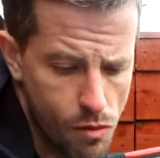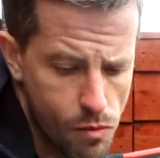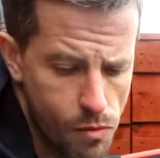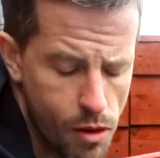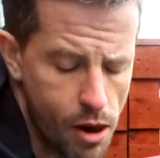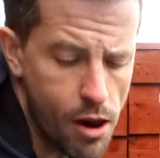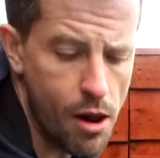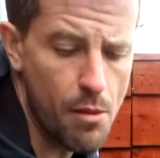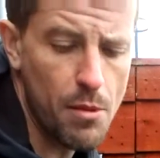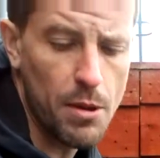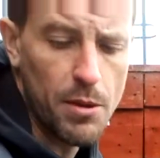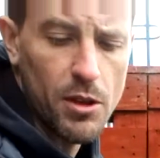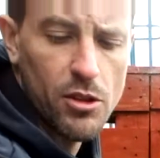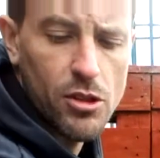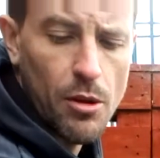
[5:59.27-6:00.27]
Maybe
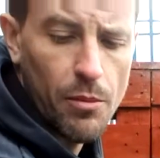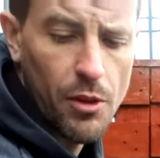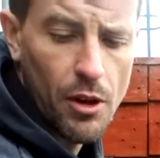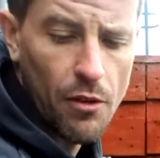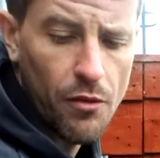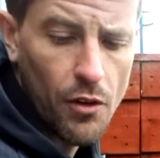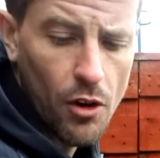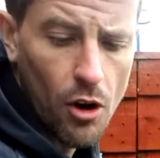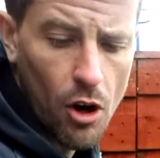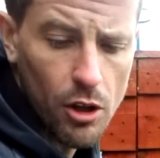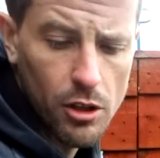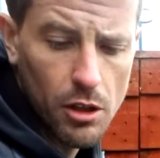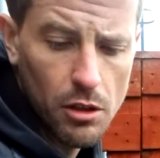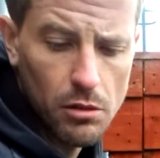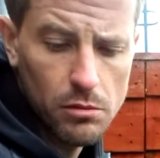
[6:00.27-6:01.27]
there's something I've
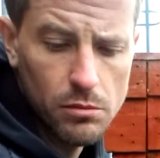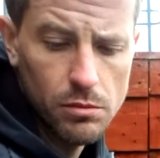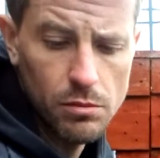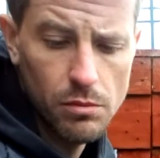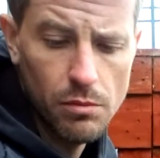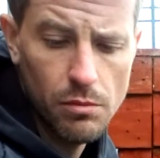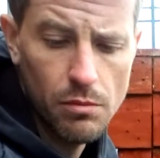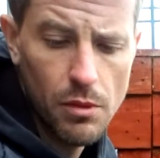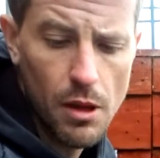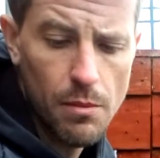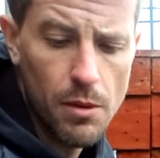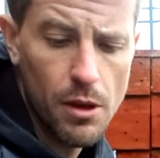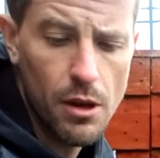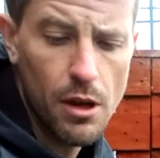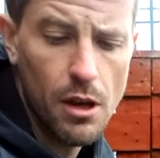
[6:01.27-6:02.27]
forgotten,
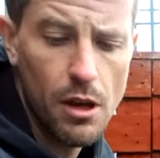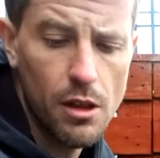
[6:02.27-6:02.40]
maybe